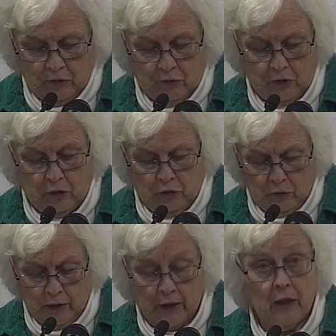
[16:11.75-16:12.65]

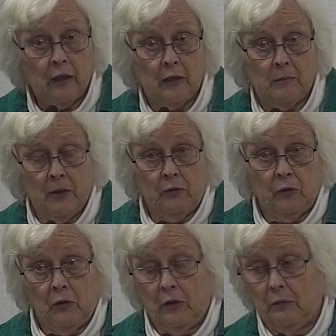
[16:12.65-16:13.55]
securing the
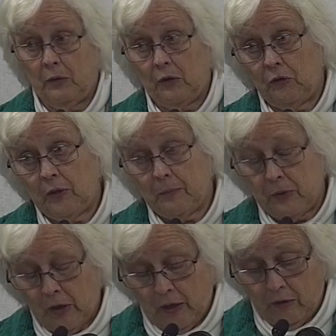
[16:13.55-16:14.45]
muzzle with a slip
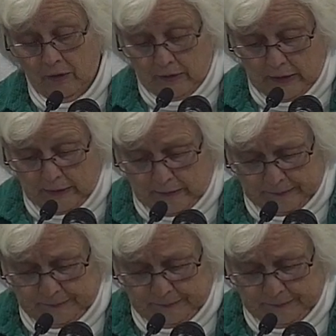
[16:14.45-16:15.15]
knot there.